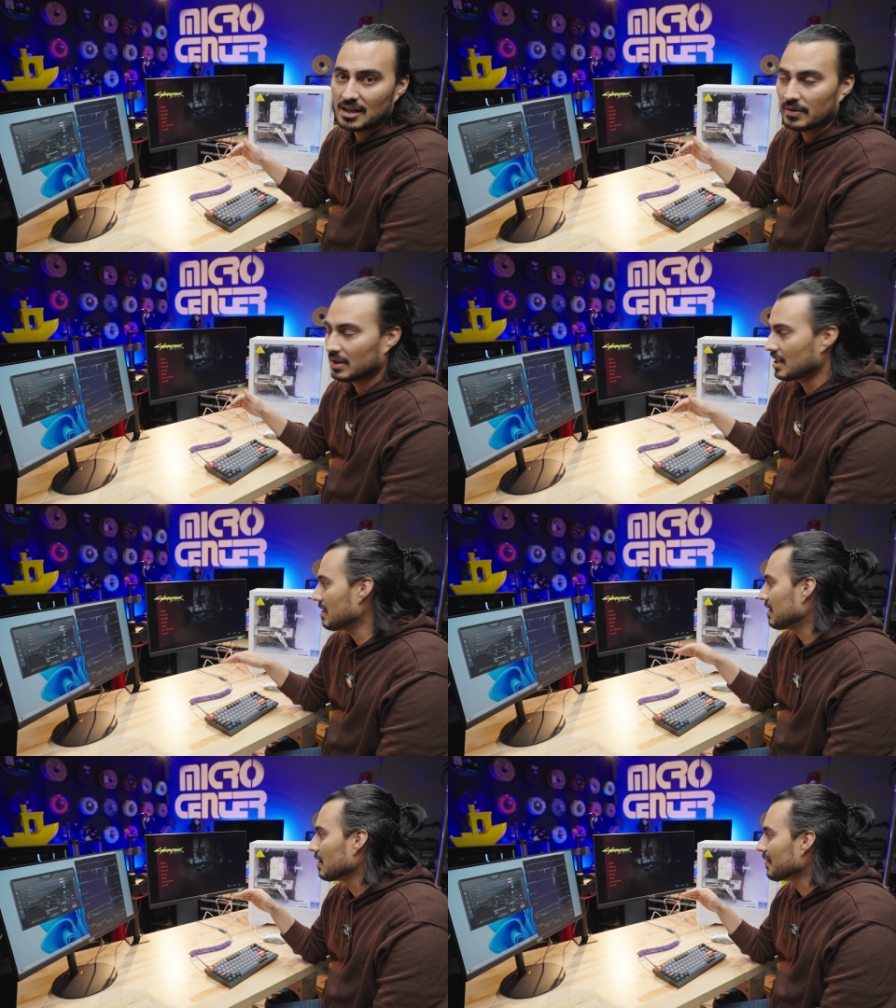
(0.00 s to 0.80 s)
I mean,
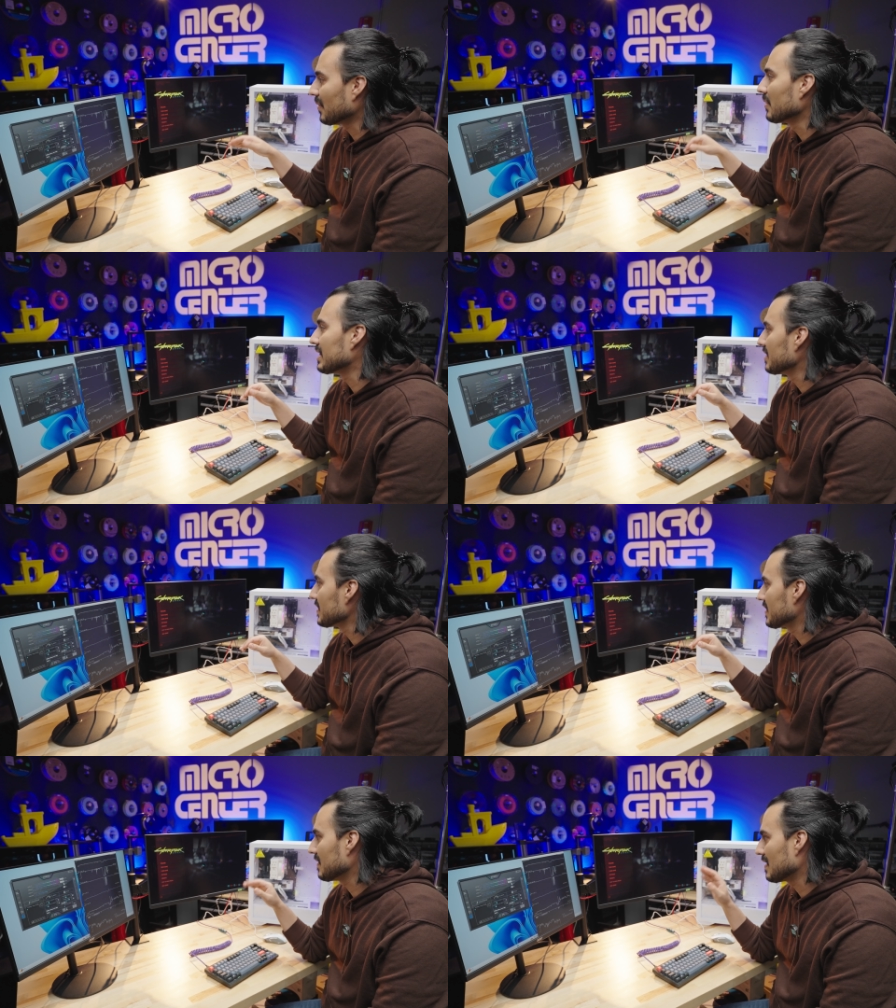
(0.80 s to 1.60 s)
anything you throw at
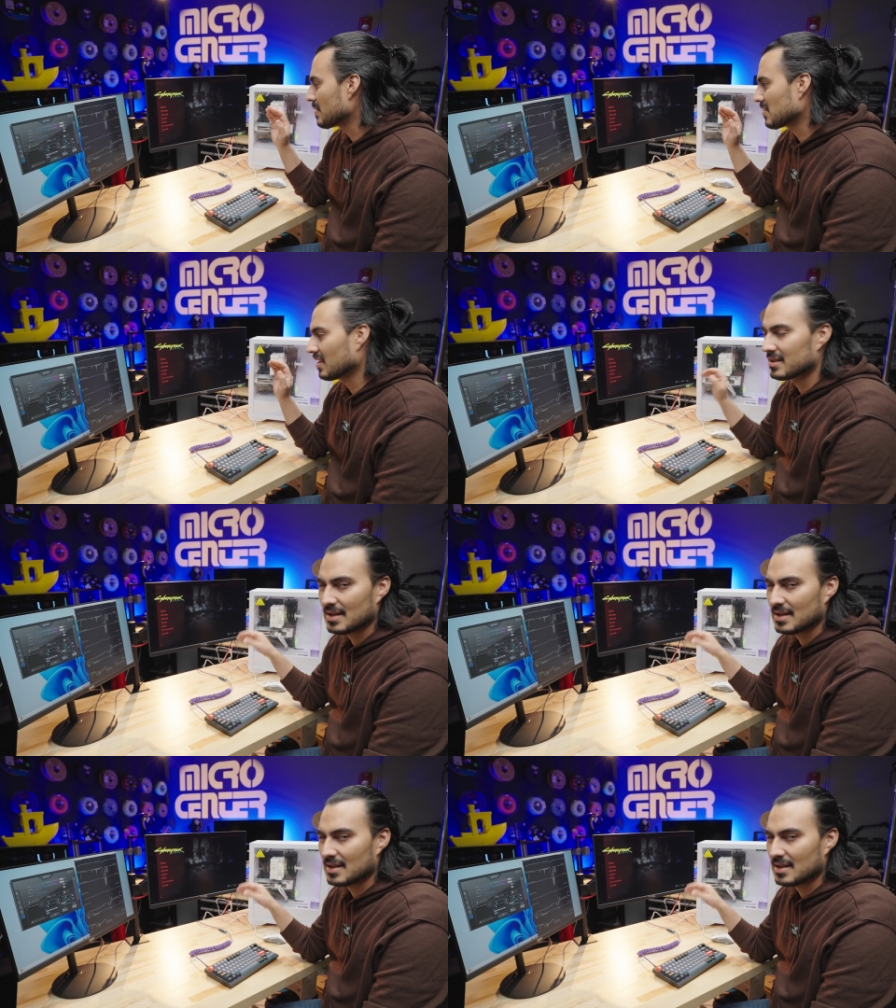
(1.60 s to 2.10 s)
this, especially at